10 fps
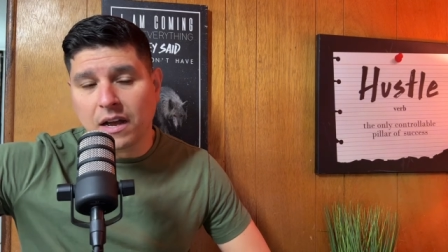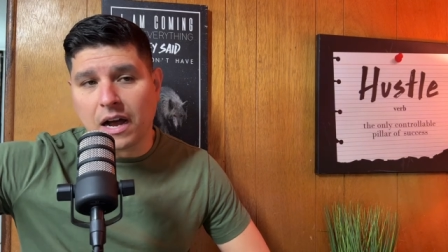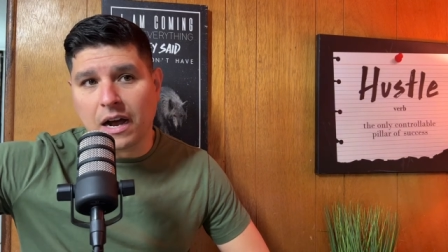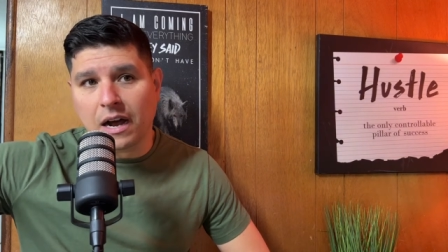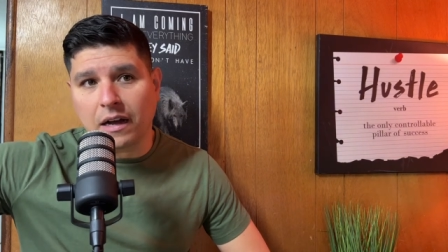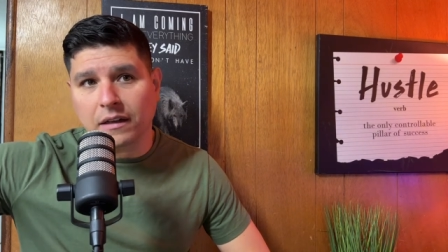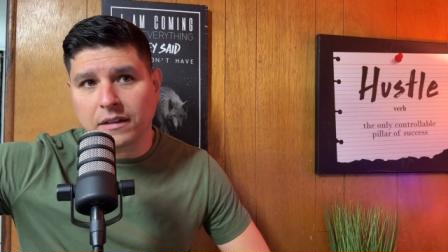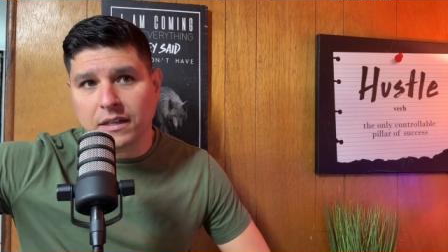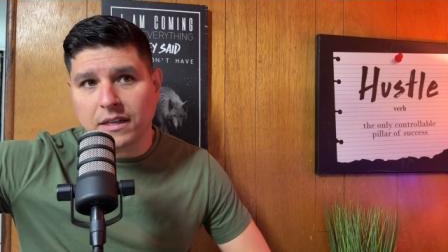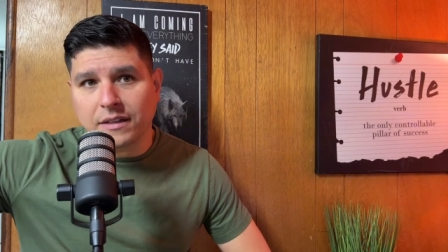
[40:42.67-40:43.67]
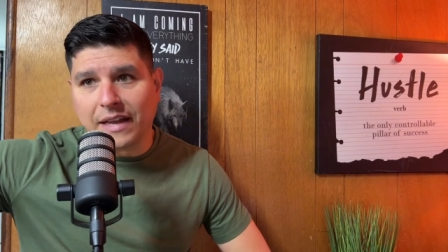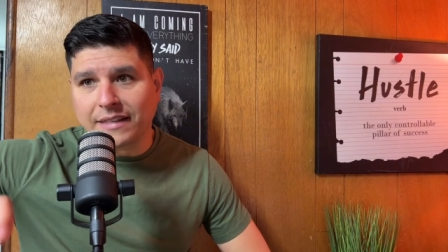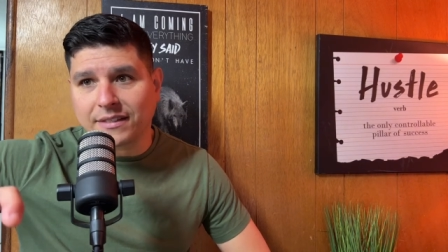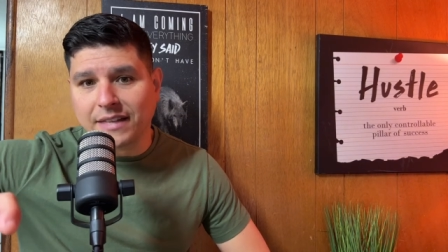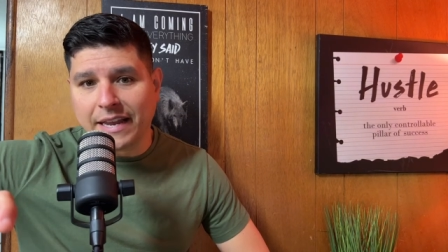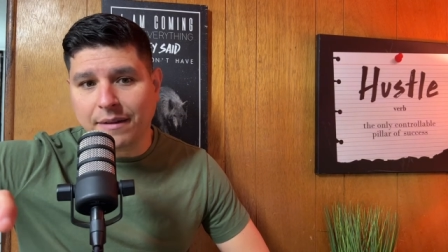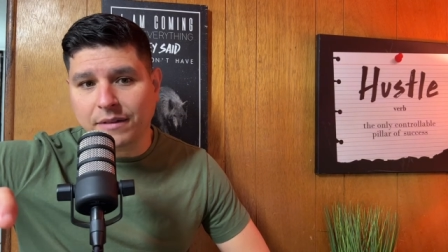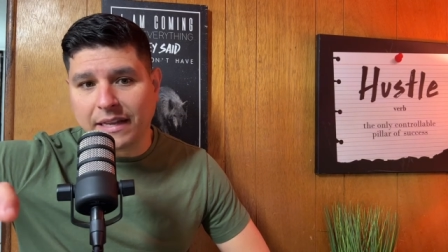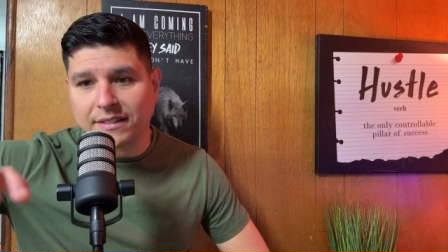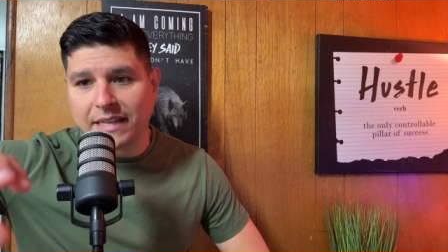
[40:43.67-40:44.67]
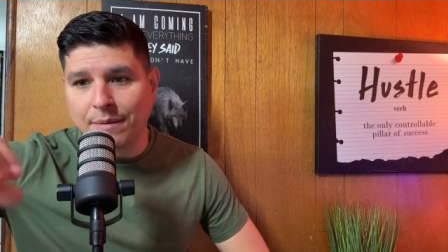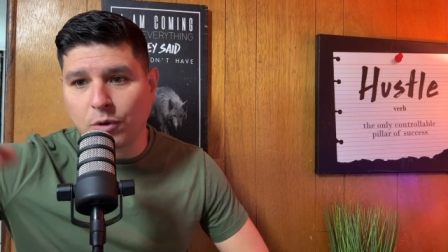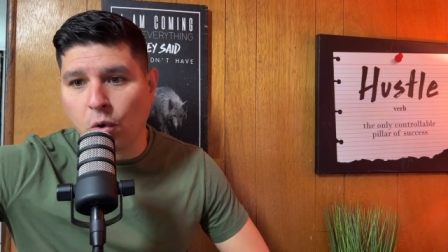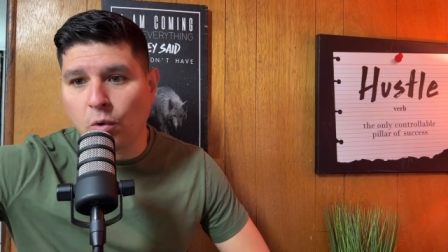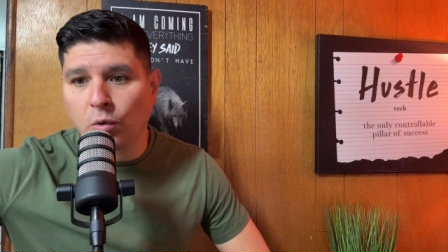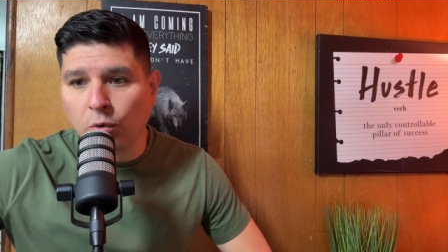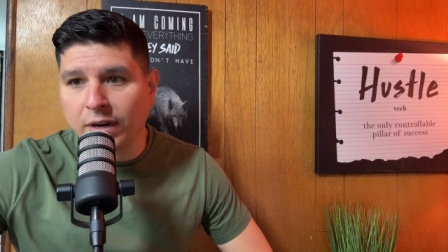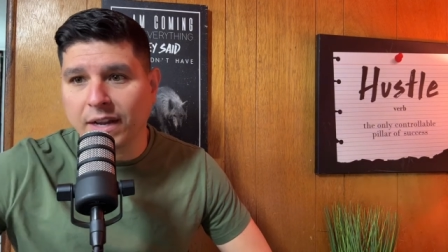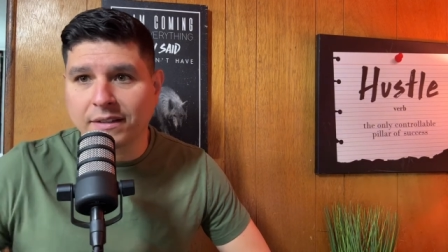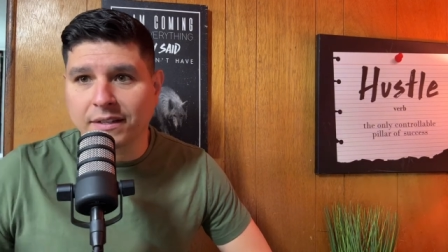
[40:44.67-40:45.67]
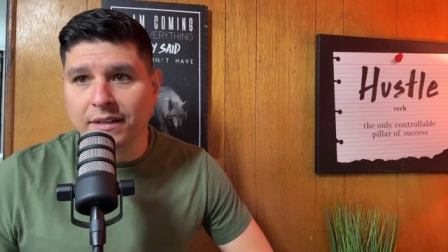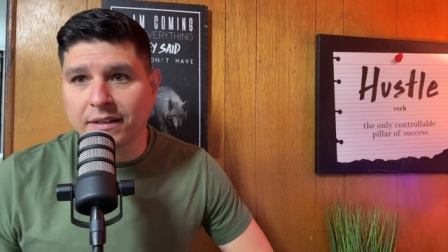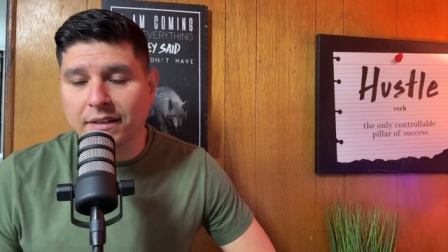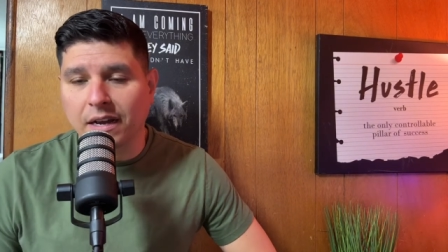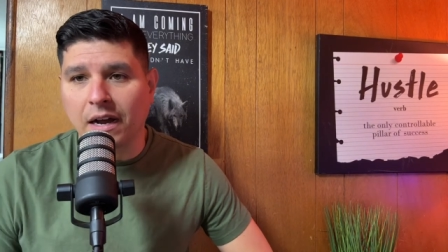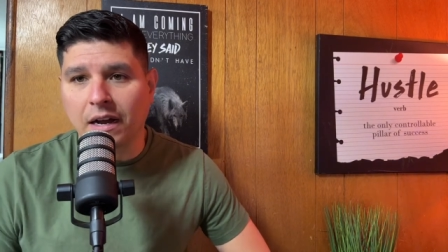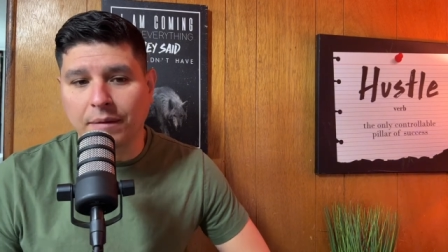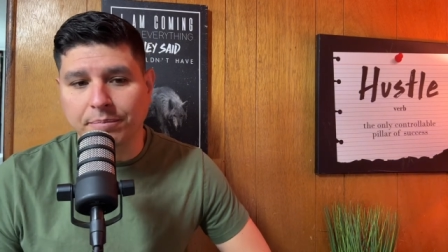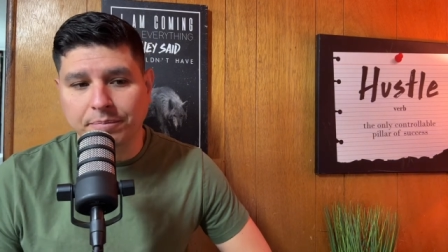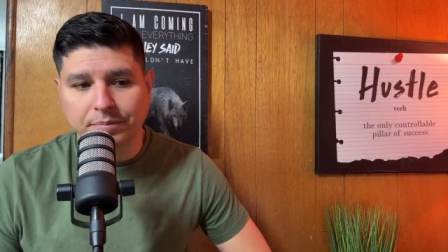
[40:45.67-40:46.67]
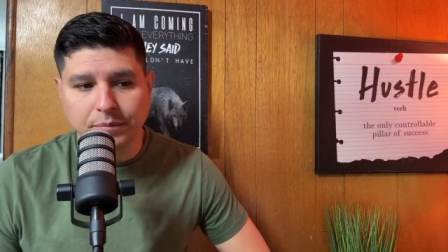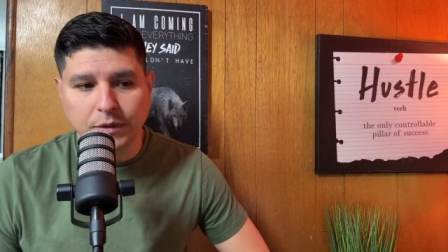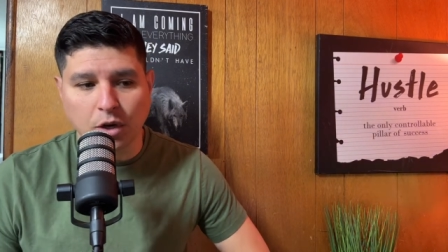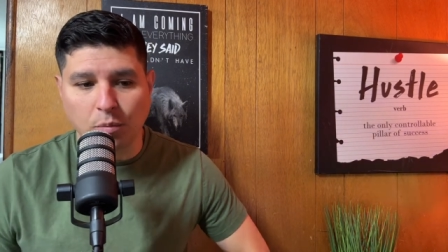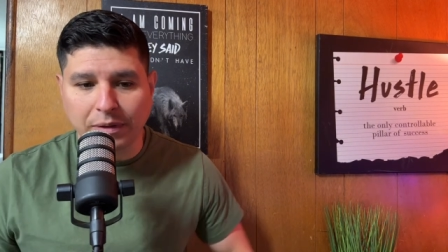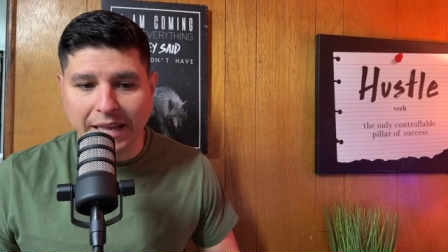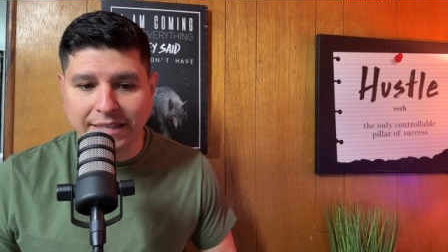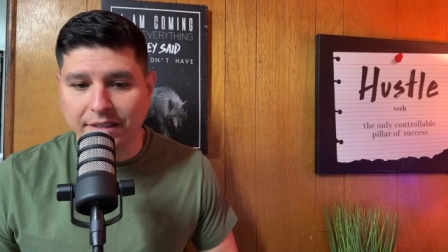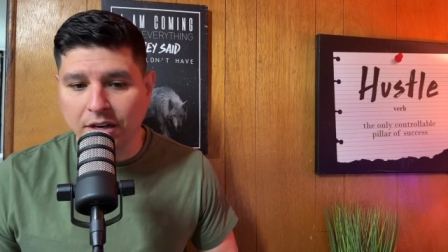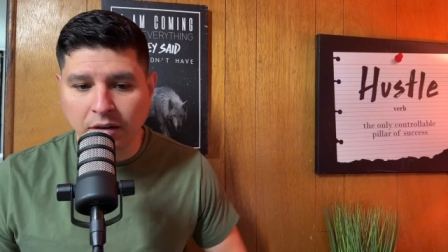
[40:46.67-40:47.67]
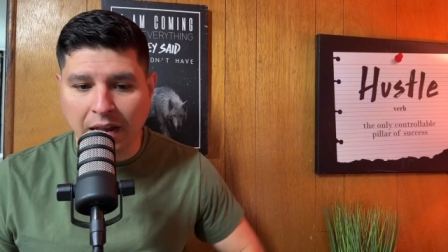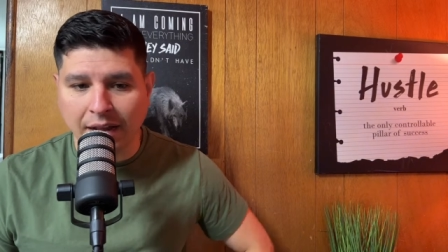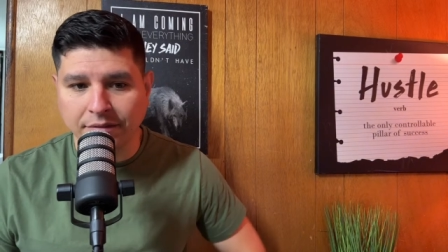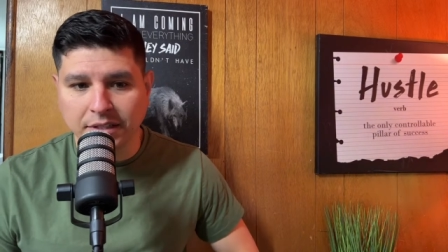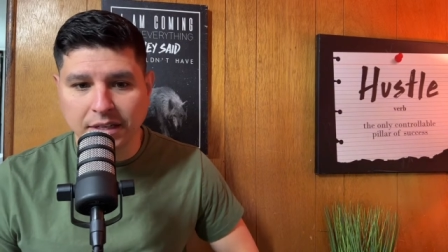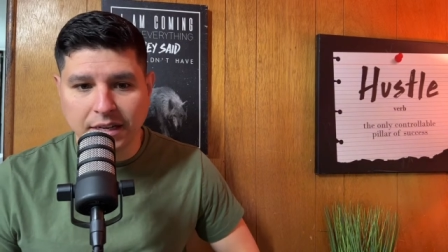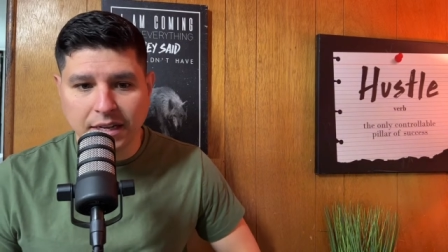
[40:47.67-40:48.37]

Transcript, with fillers: uh, that same that same goal oriented, um, you know, place in their lives